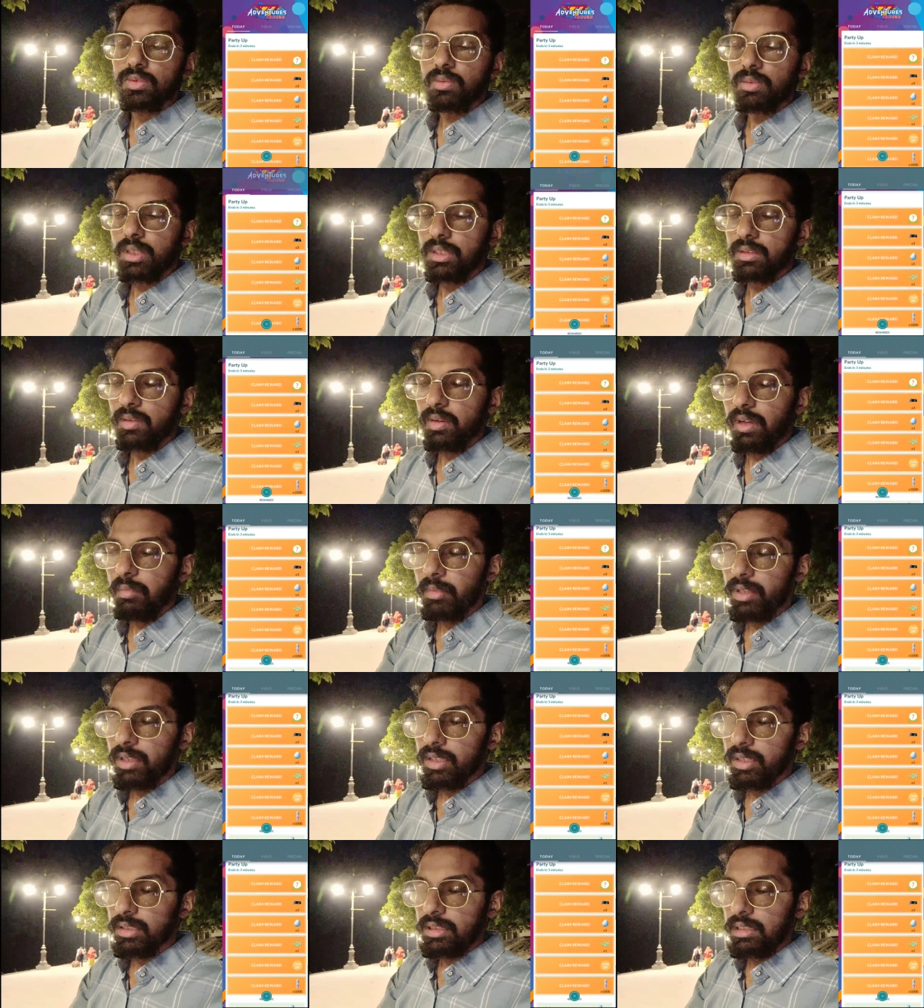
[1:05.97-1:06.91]
soon in 3
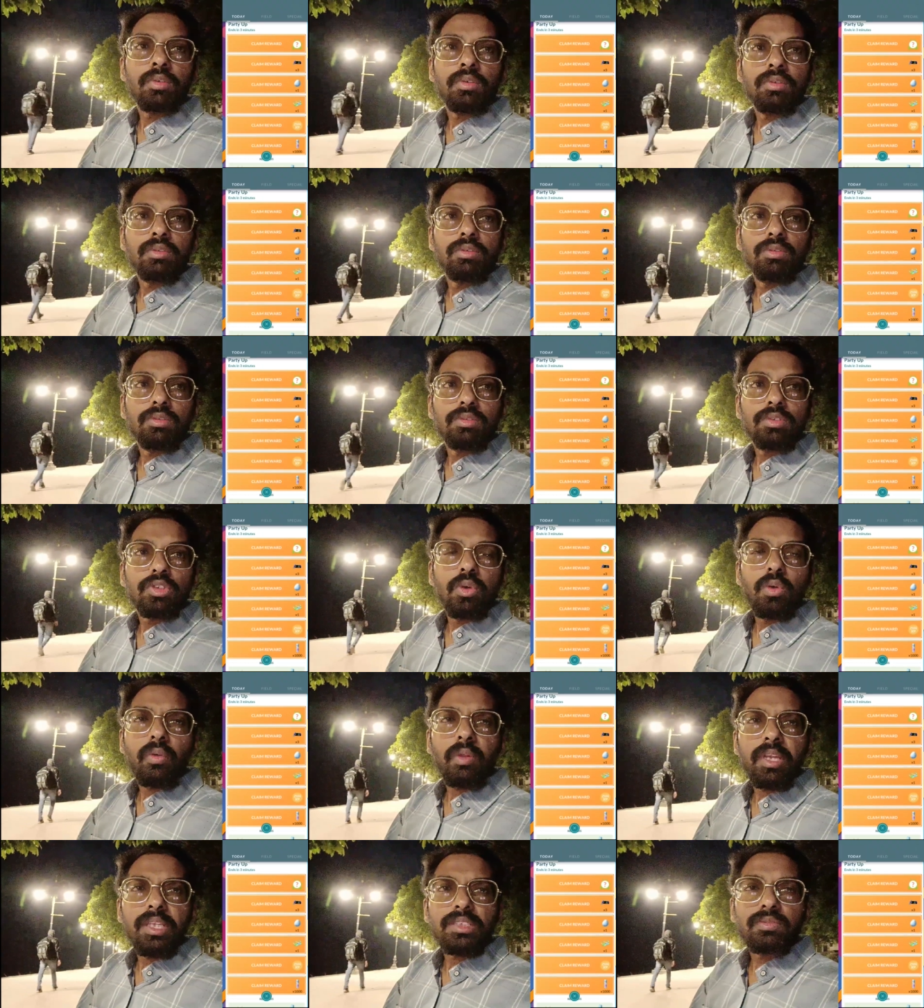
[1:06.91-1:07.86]
minutes. So
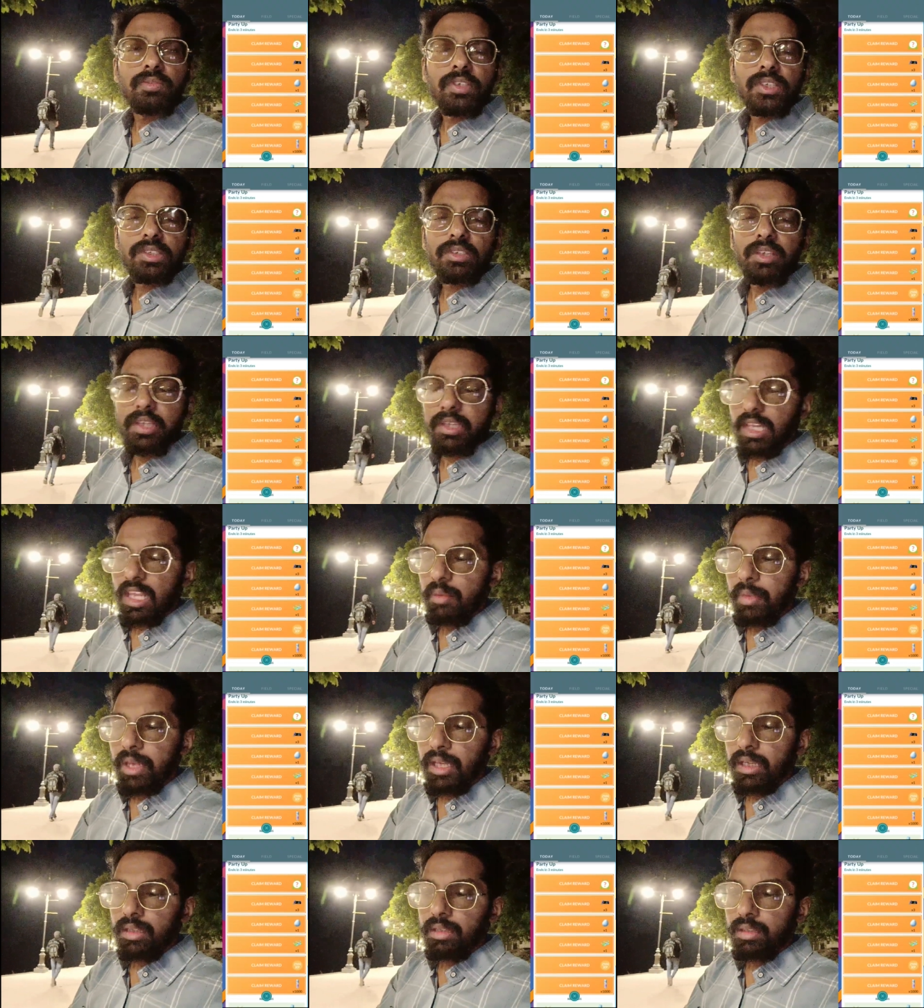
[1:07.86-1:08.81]
trainers, firstly
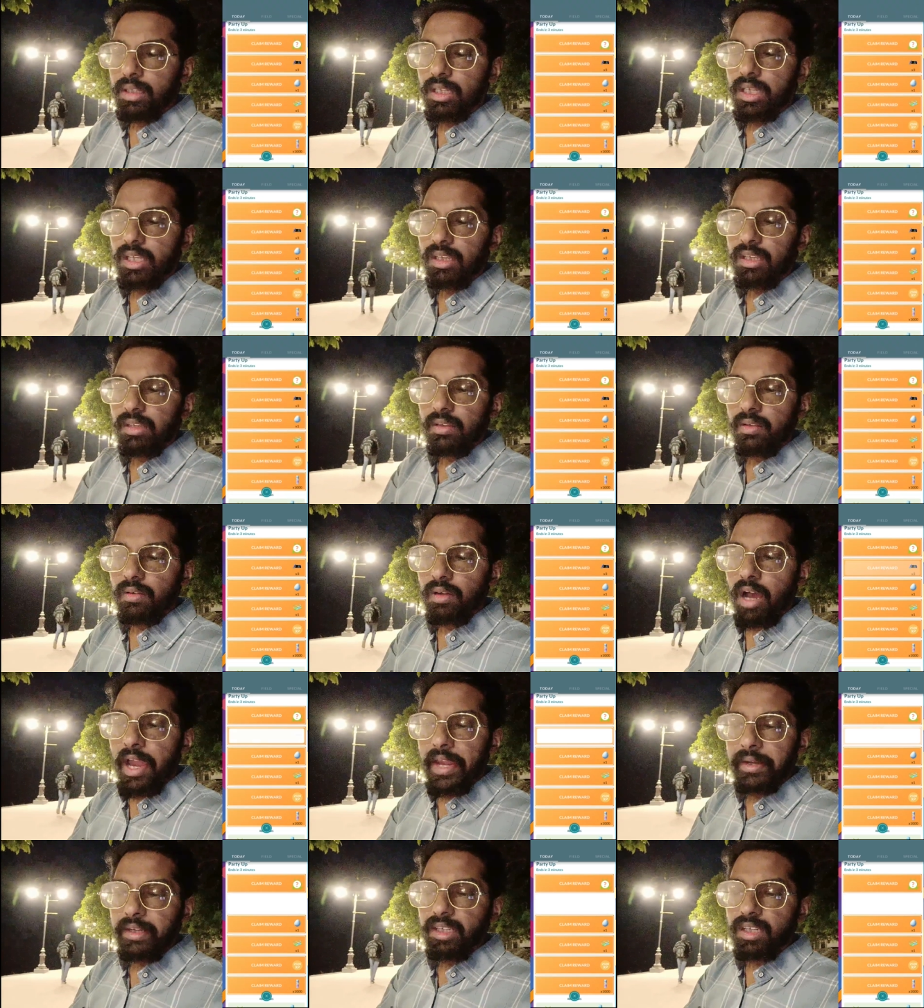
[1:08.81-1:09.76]
claiming the
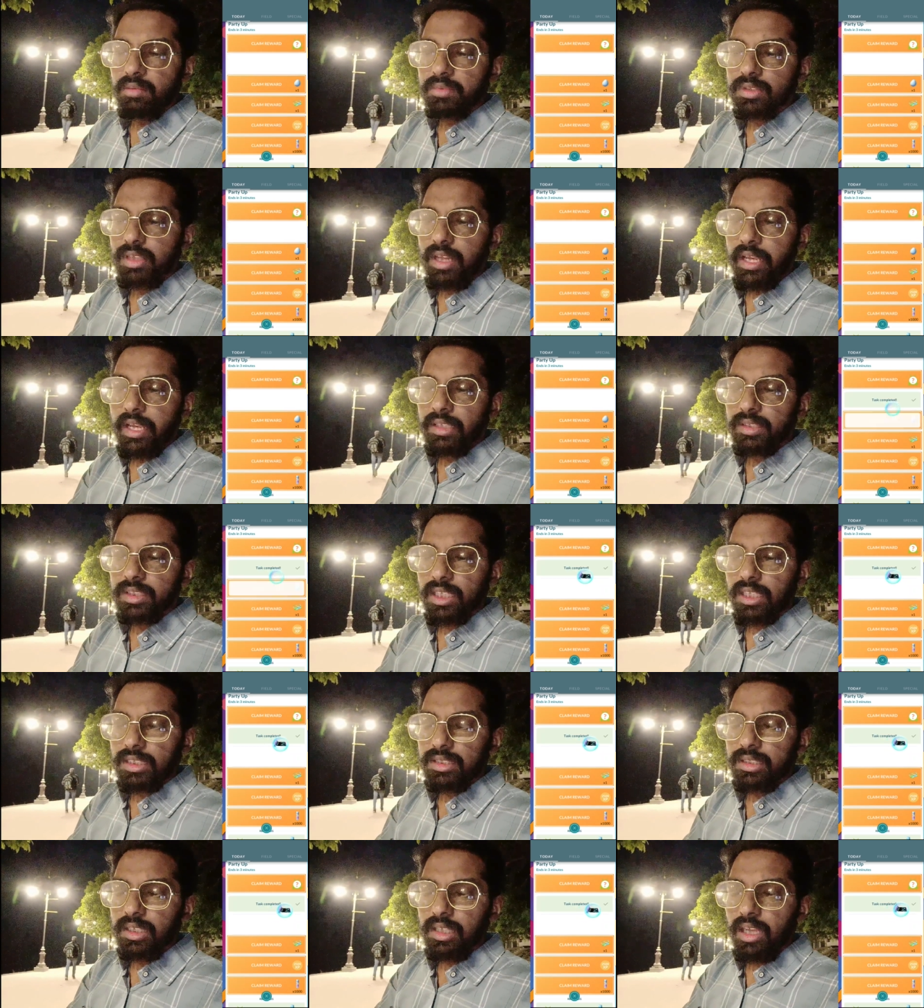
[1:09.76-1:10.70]
items like charge
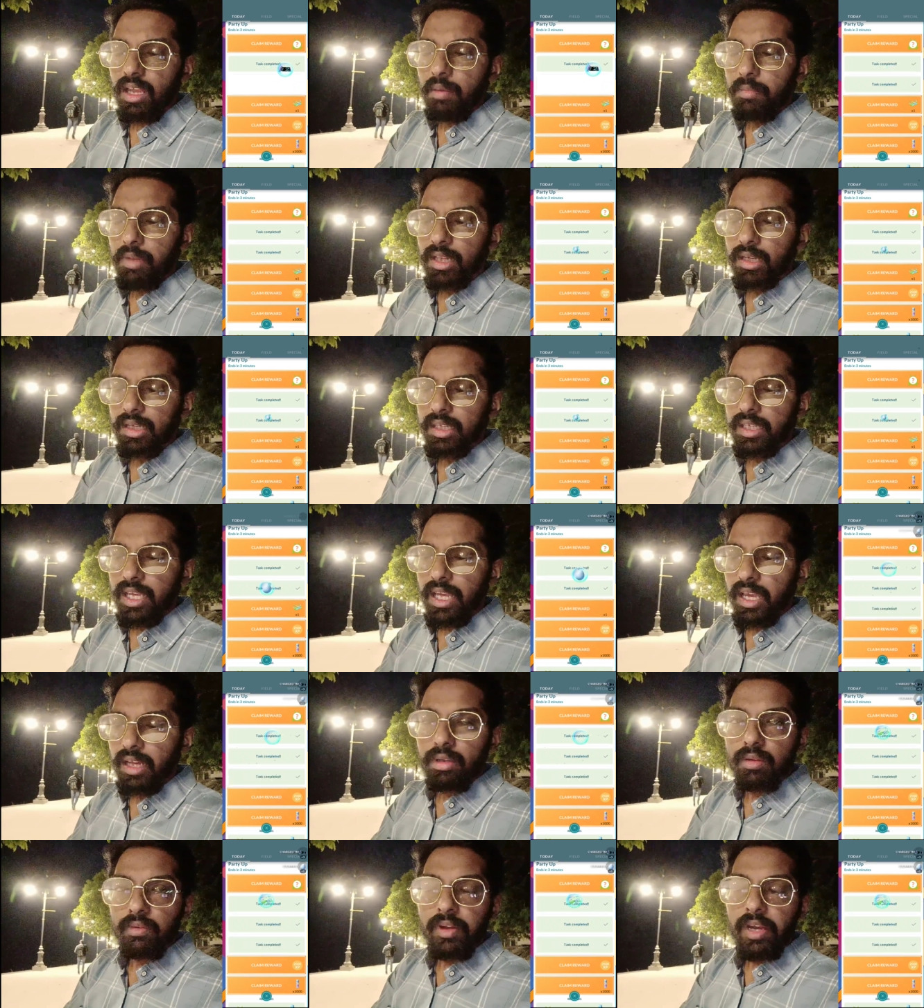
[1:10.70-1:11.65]
TM, lucky
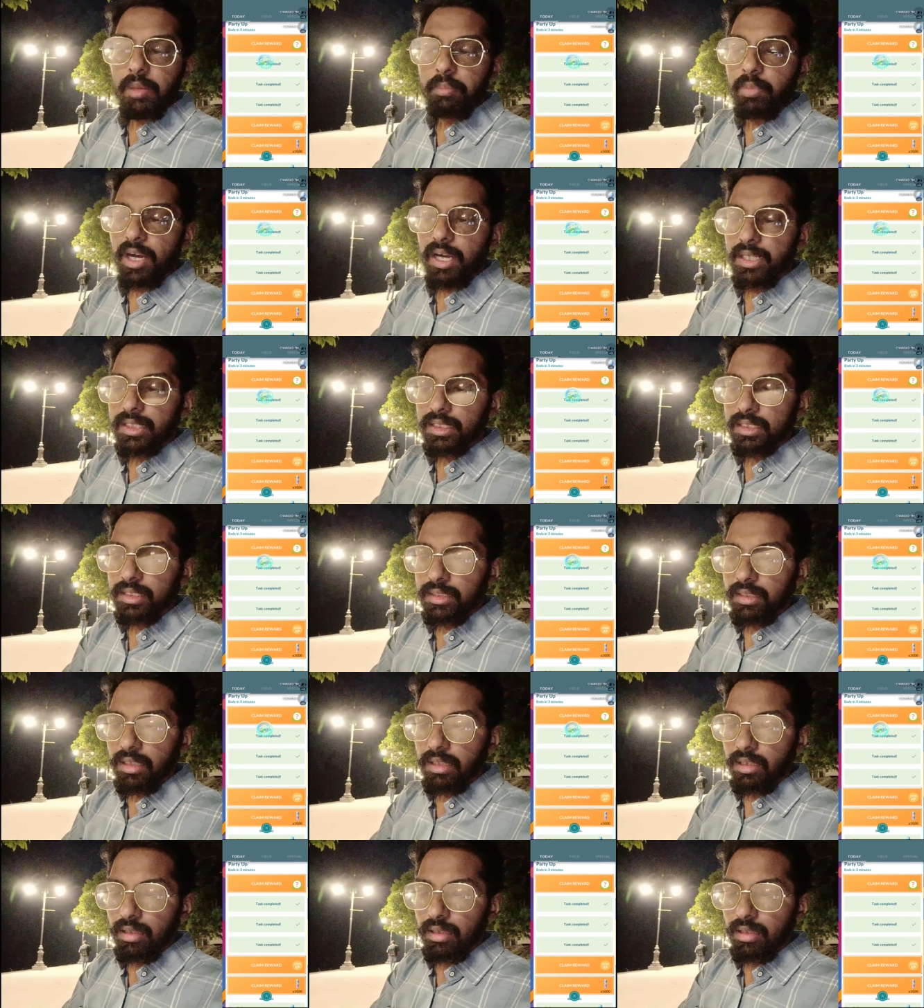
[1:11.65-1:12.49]
egg, great pass,